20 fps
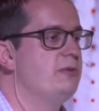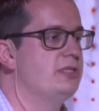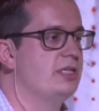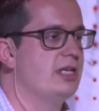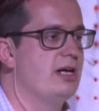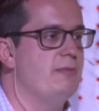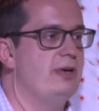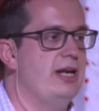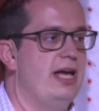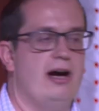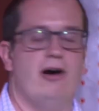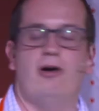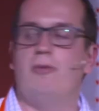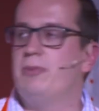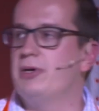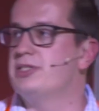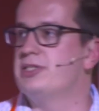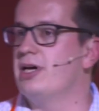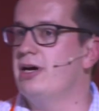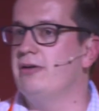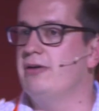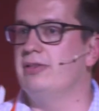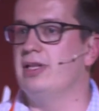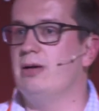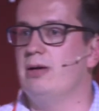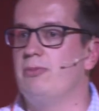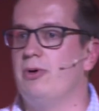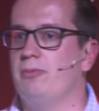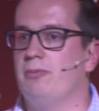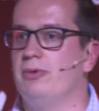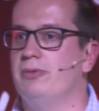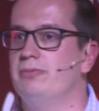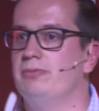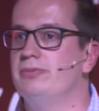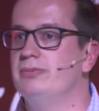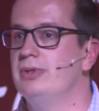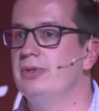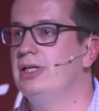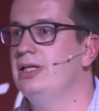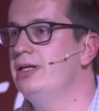to come and help us own that problem.
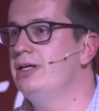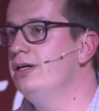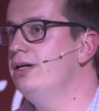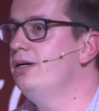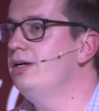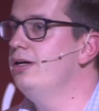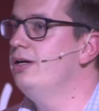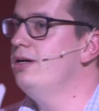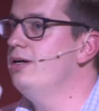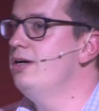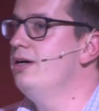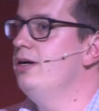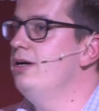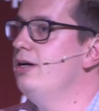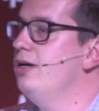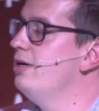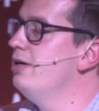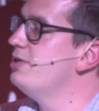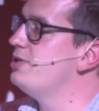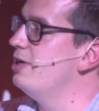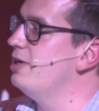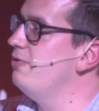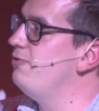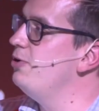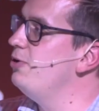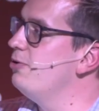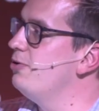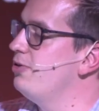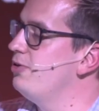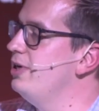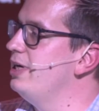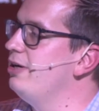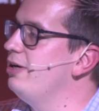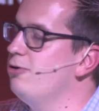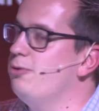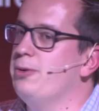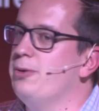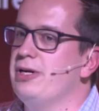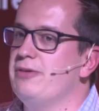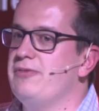So if you think you're
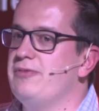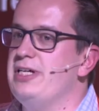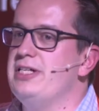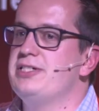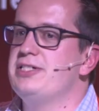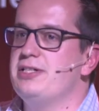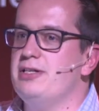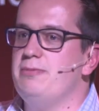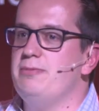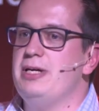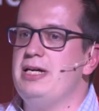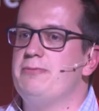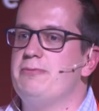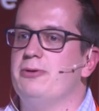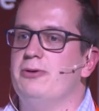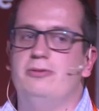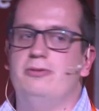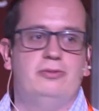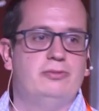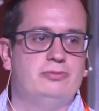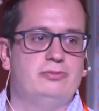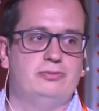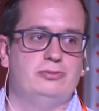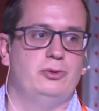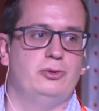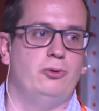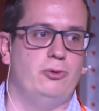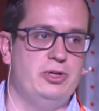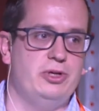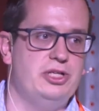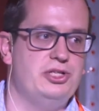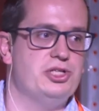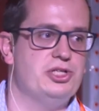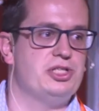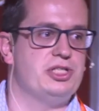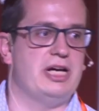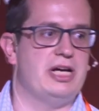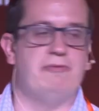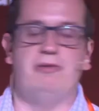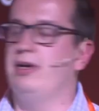one of these two people, or you just
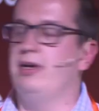generally